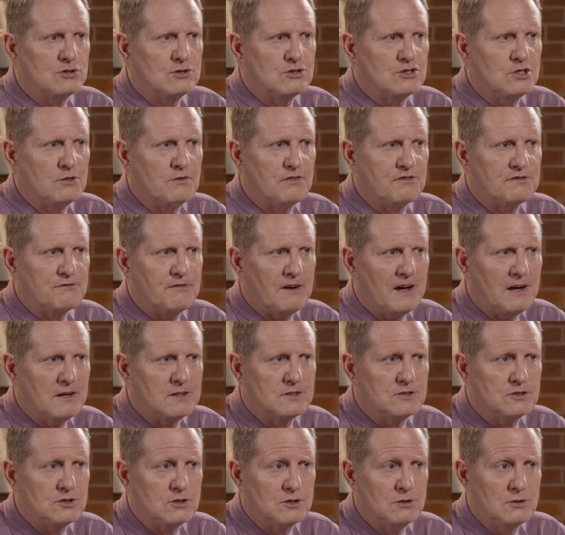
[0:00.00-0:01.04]
to
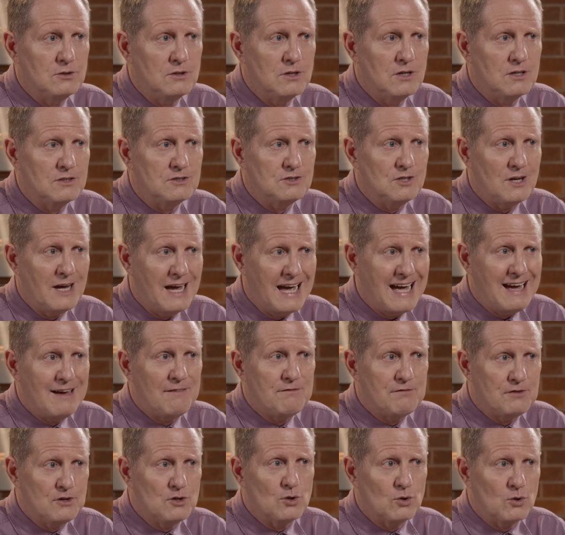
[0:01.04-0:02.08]

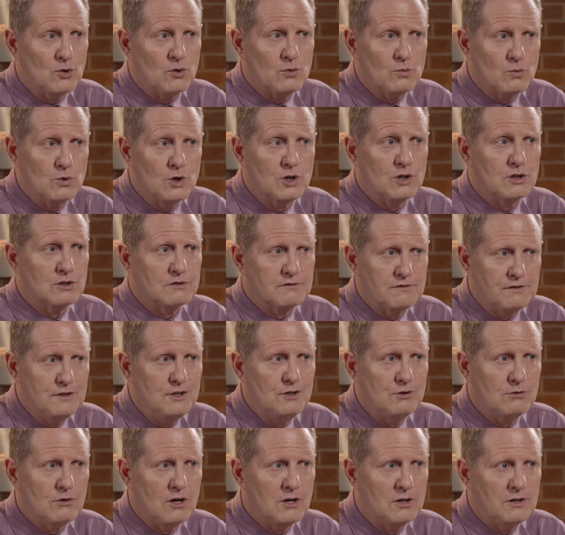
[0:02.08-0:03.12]
have your
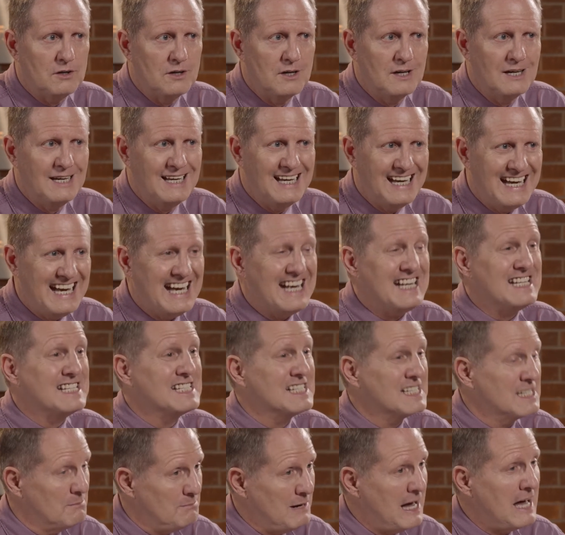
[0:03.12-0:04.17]
worldview on
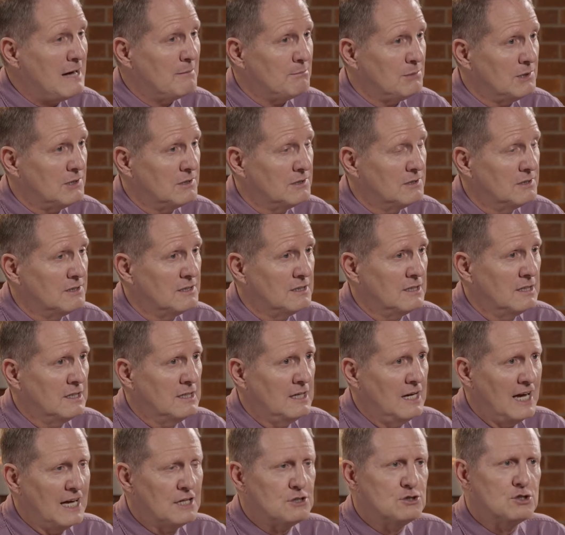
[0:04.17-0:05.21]
is the Bible,
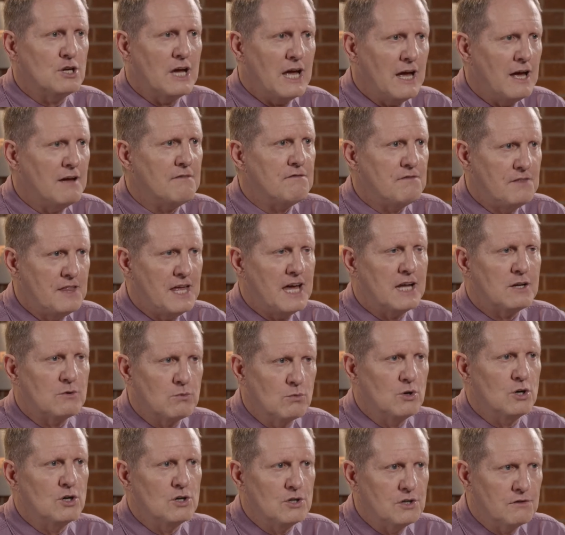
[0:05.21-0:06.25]
and to have that
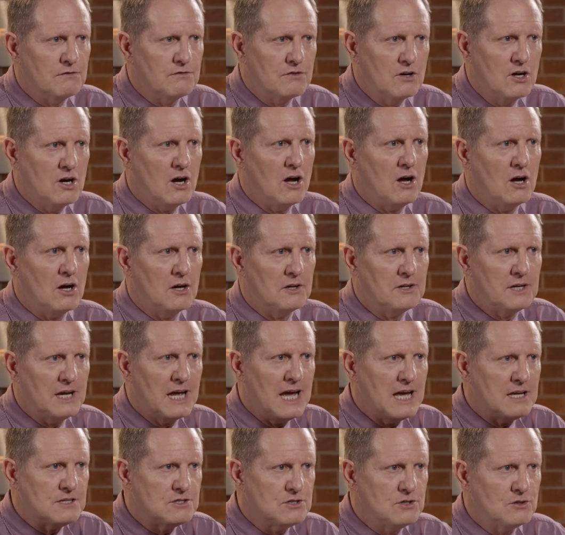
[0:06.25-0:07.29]
Word of God
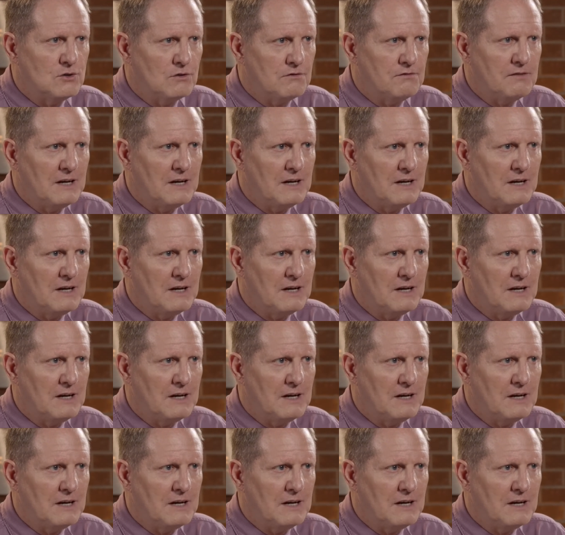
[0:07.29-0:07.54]
as your